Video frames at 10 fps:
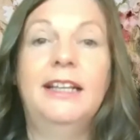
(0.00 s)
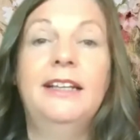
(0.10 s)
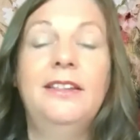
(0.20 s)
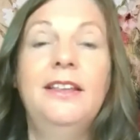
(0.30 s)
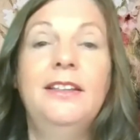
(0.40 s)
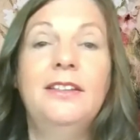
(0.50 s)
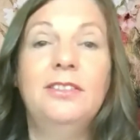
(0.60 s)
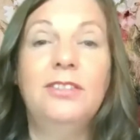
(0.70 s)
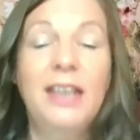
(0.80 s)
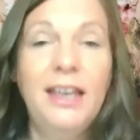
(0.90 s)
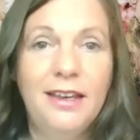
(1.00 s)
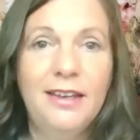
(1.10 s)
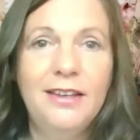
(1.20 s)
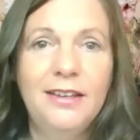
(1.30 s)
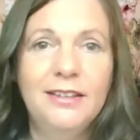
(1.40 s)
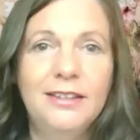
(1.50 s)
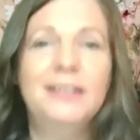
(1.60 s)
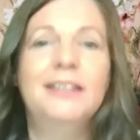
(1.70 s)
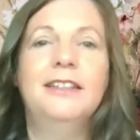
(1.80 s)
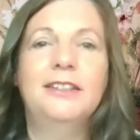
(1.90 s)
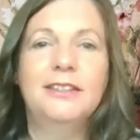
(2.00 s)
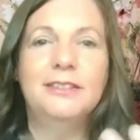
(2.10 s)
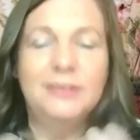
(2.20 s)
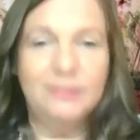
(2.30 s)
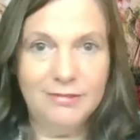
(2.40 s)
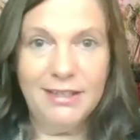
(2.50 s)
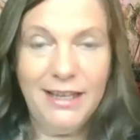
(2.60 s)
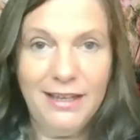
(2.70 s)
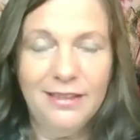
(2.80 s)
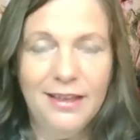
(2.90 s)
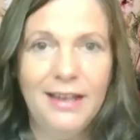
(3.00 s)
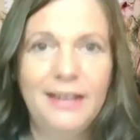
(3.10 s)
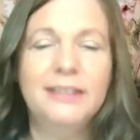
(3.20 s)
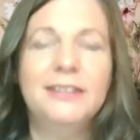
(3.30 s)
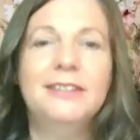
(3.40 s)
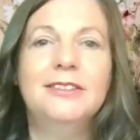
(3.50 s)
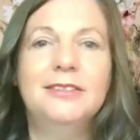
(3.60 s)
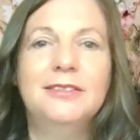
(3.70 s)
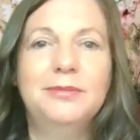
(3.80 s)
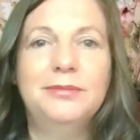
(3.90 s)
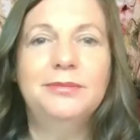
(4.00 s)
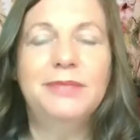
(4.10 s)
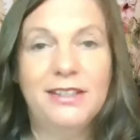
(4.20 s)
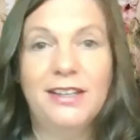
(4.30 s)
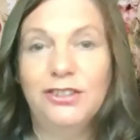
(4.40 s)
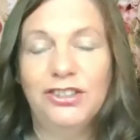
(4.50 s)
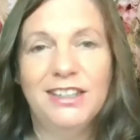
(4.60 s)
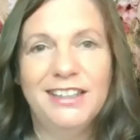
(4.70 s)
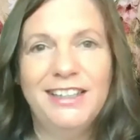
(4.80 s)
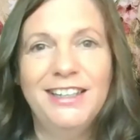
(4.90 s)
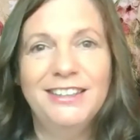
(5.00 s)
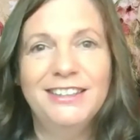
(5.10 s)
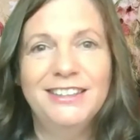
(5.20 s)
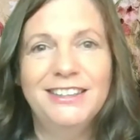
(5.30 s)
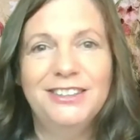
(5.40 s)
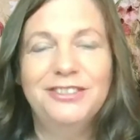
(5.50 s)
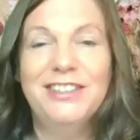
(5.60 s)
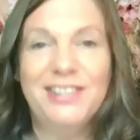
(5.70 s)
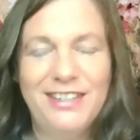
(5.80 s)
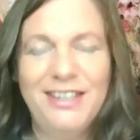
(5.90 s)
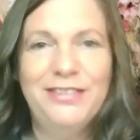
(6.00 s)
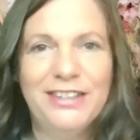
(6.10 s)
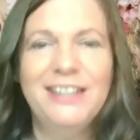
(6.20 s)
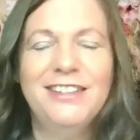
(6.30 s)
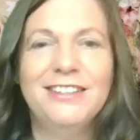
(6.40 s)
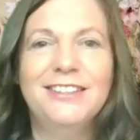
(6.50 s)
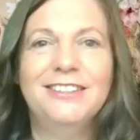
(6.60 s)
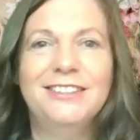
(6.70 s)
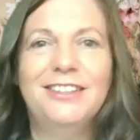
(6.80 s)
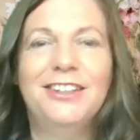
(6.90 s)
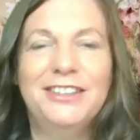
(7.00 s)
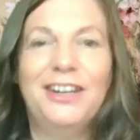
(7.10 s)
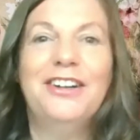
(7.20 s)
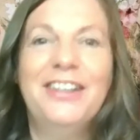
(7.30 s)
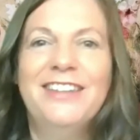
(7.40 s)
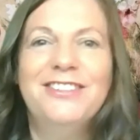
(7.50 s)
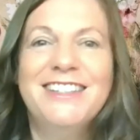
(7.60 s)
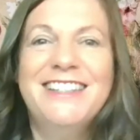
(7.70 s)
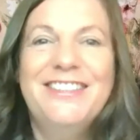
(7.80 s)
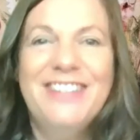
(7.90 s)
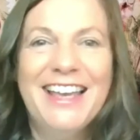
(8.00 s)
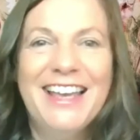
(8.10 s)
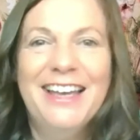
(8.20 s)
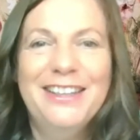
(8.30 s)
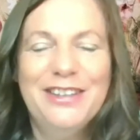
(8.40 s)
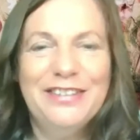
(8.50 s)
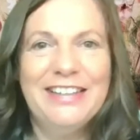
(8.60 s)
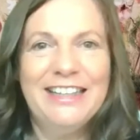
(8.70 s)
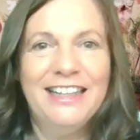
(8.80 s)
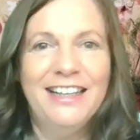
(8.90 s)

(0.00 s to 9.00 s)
And then they take that, potentially, receive it, are on the receiving end of it,